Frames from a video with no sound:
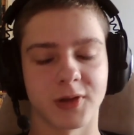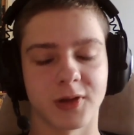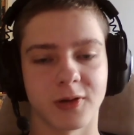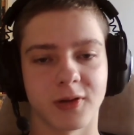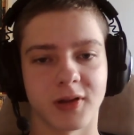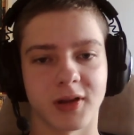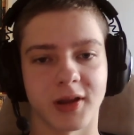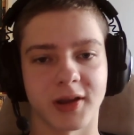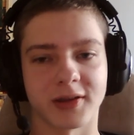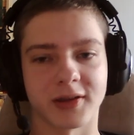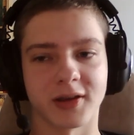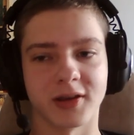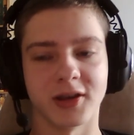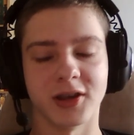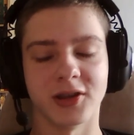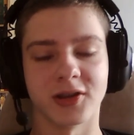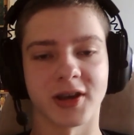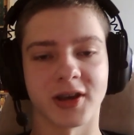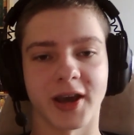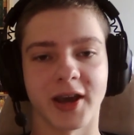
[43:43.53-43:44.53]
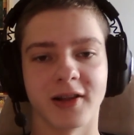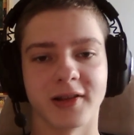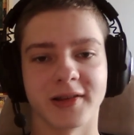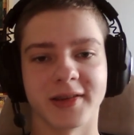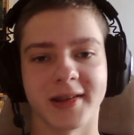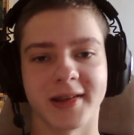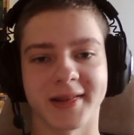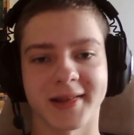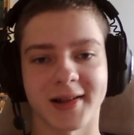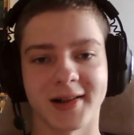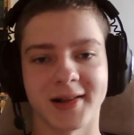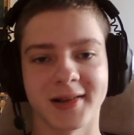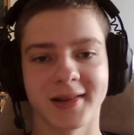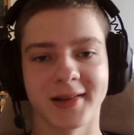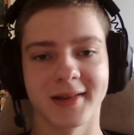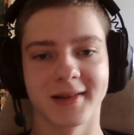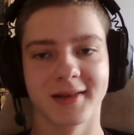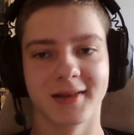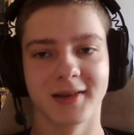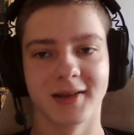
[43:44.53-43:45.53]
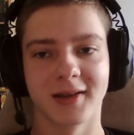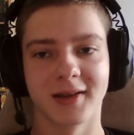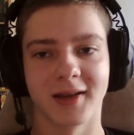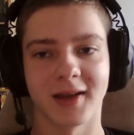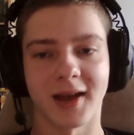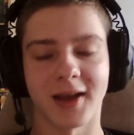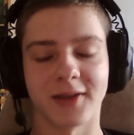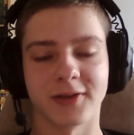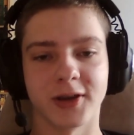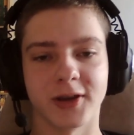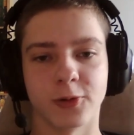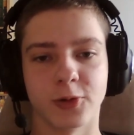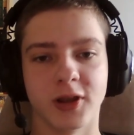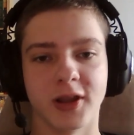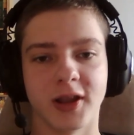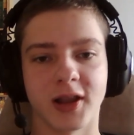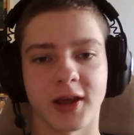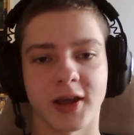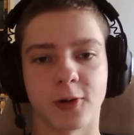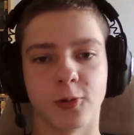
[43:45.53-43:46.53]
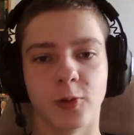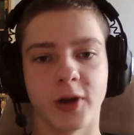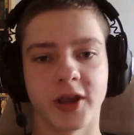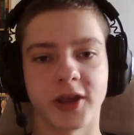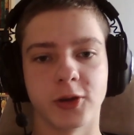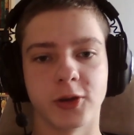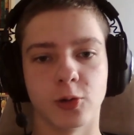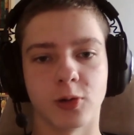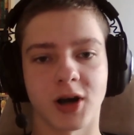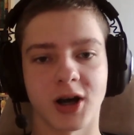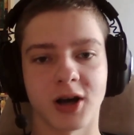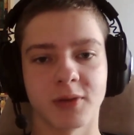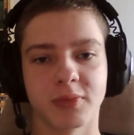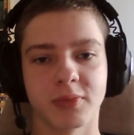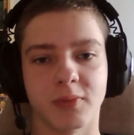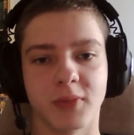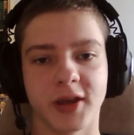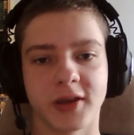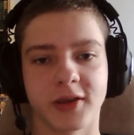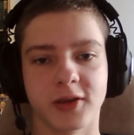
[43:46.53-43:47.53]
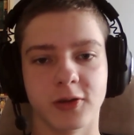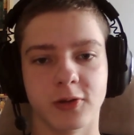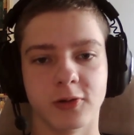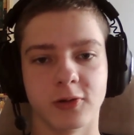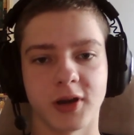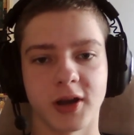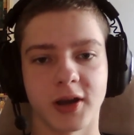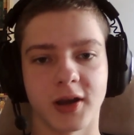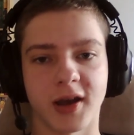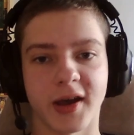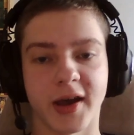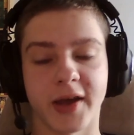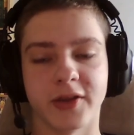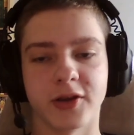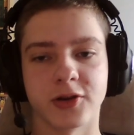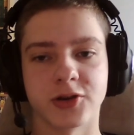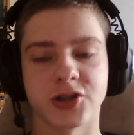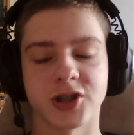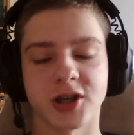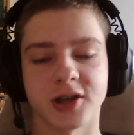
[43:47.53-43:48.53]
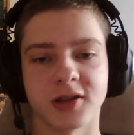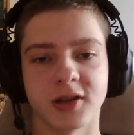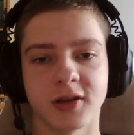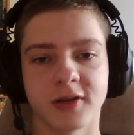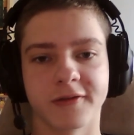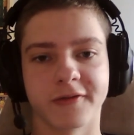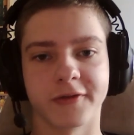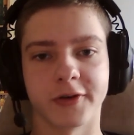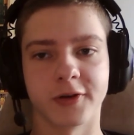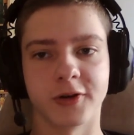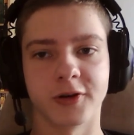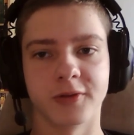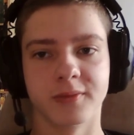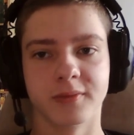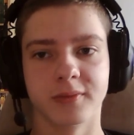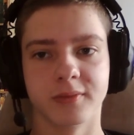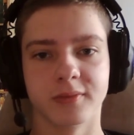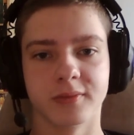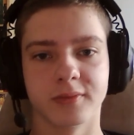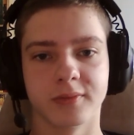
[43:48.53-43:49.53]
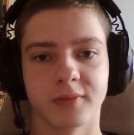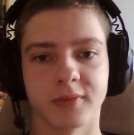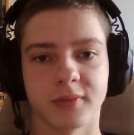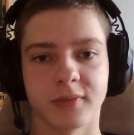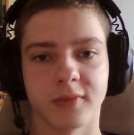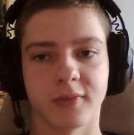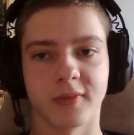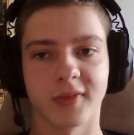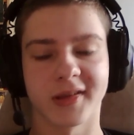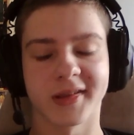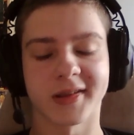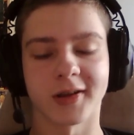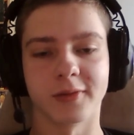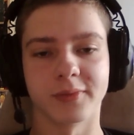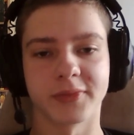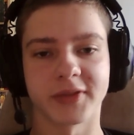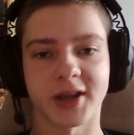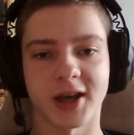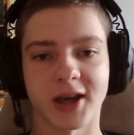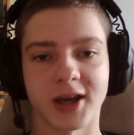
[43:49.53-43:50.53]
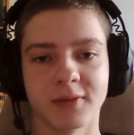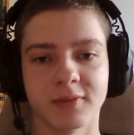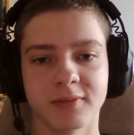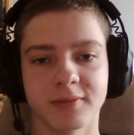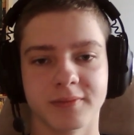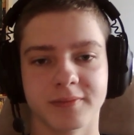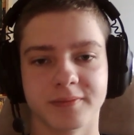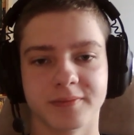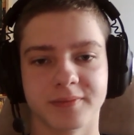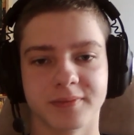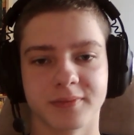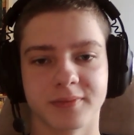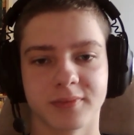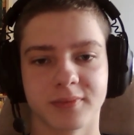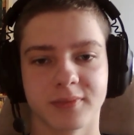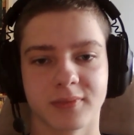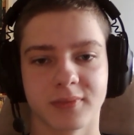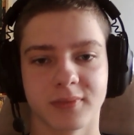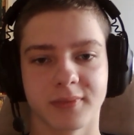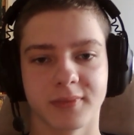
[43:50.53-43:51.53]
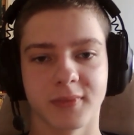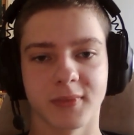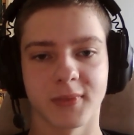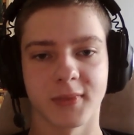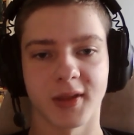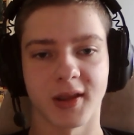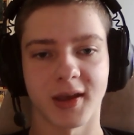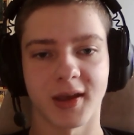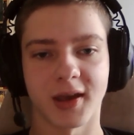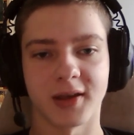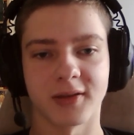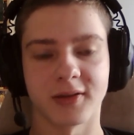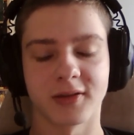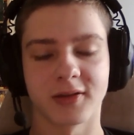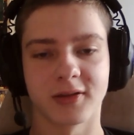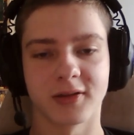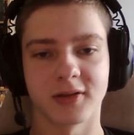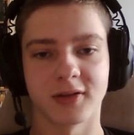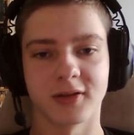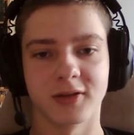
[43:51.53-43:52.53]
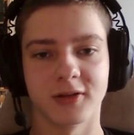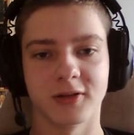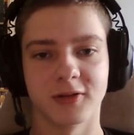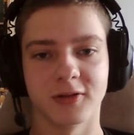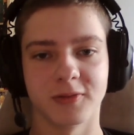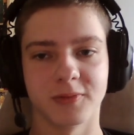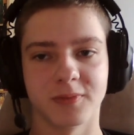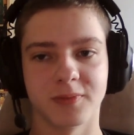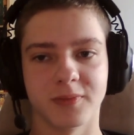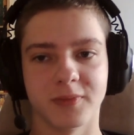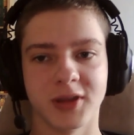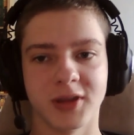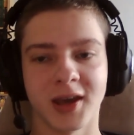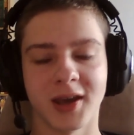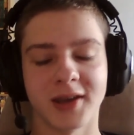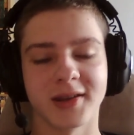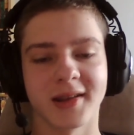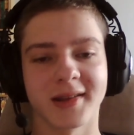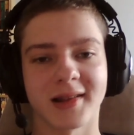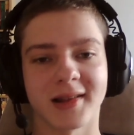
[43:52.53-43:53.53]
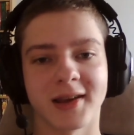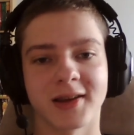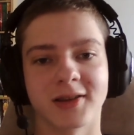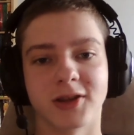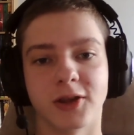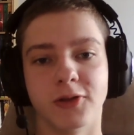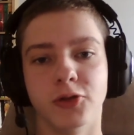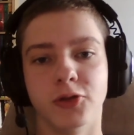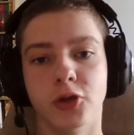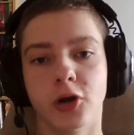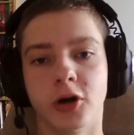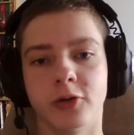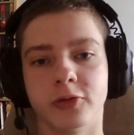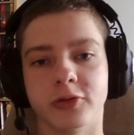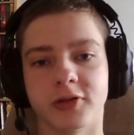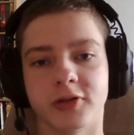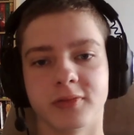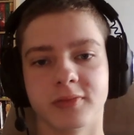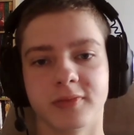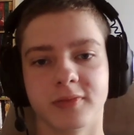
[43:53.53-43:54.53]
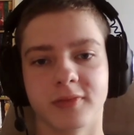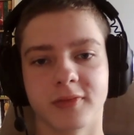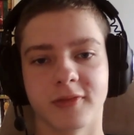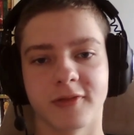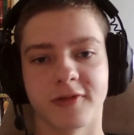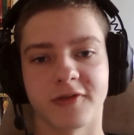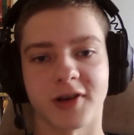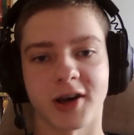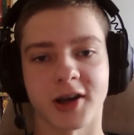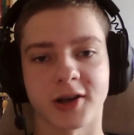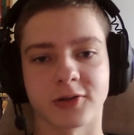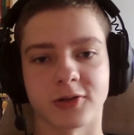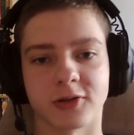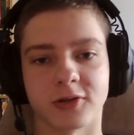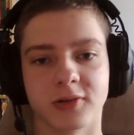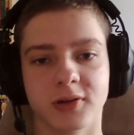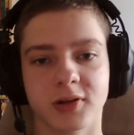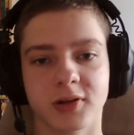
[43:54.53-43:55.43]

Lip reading: like they inhale the salts and they really like wake you up, make you energetic for some time. And yeah, it is like the known factor.